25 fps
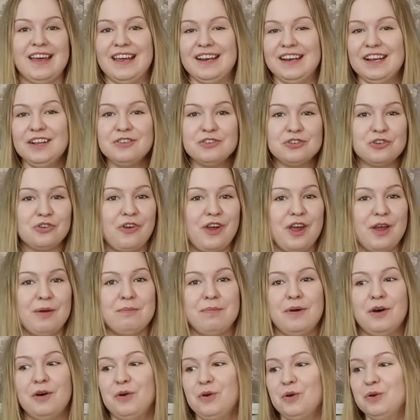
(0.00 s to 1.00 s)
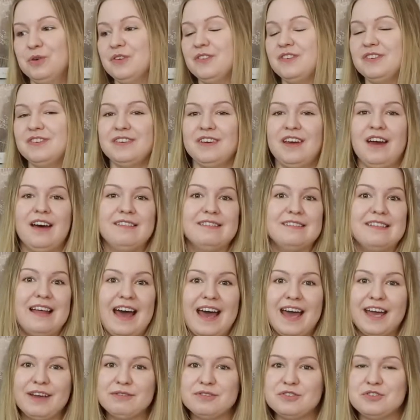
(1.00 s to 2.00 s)
an Instagram post, a
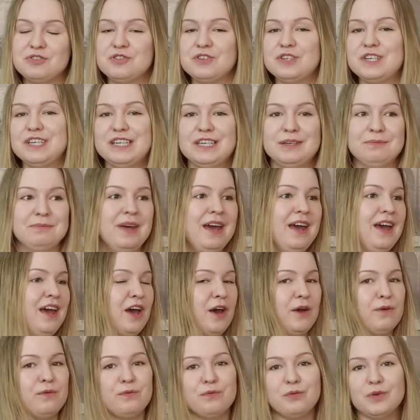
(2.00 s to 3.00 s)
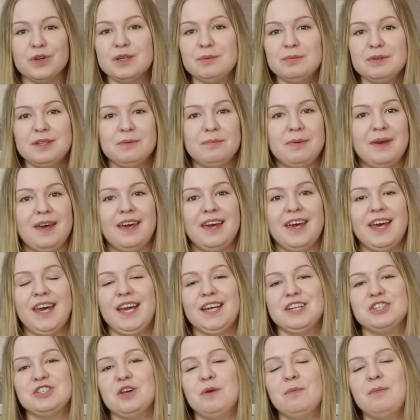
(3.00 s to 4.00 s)
live stream, a freebie
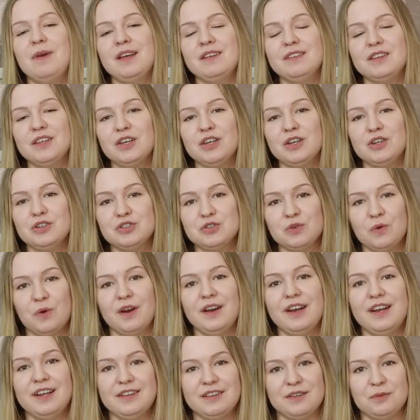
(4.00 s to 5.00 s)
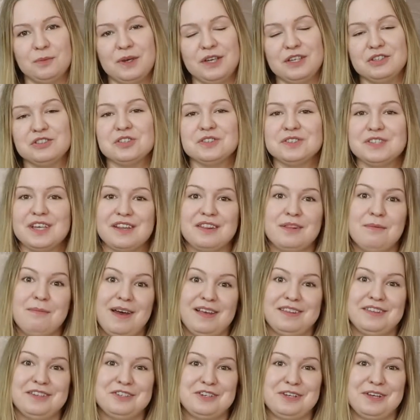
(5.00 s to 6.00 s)
page. It makes it short and sweet, just like the
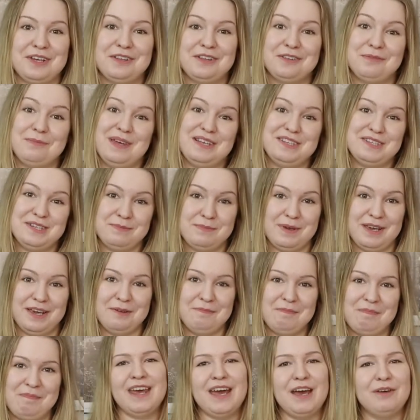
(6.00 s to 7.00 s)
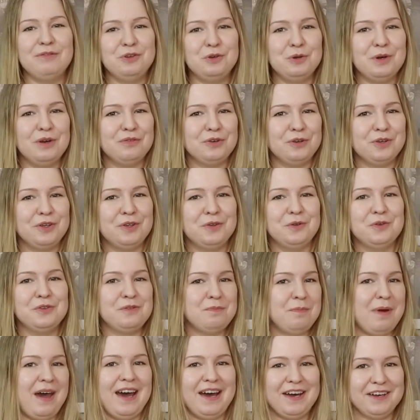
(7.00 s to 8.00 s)
messaging is meant to be. Have you ever
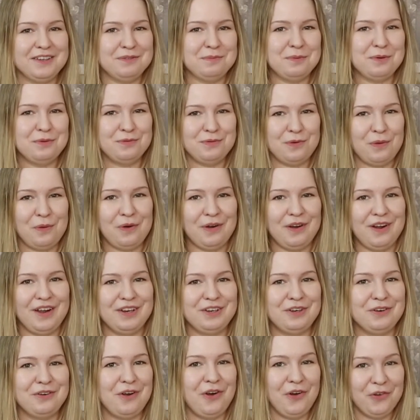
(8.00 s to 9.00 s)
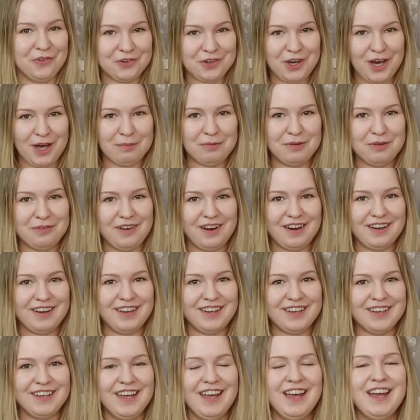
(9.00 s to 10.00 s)
used past before in your own
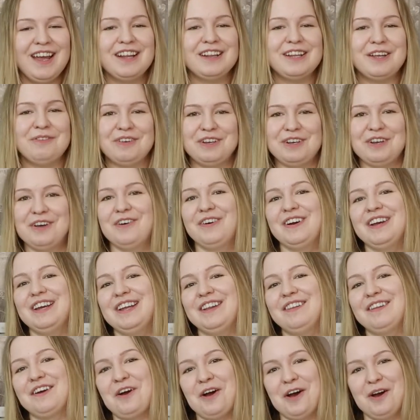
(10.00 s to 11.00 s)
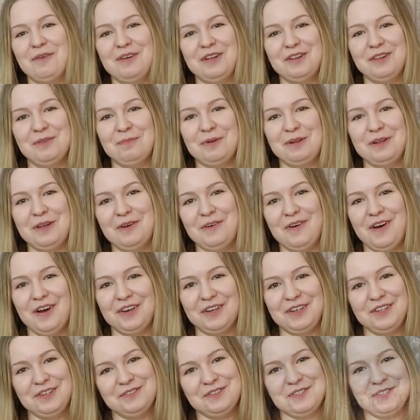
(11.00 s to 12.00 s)
copywriting? Let me know in the comments below
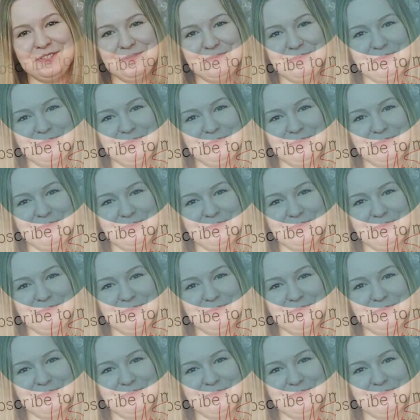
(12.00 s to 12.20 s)
on YouTube.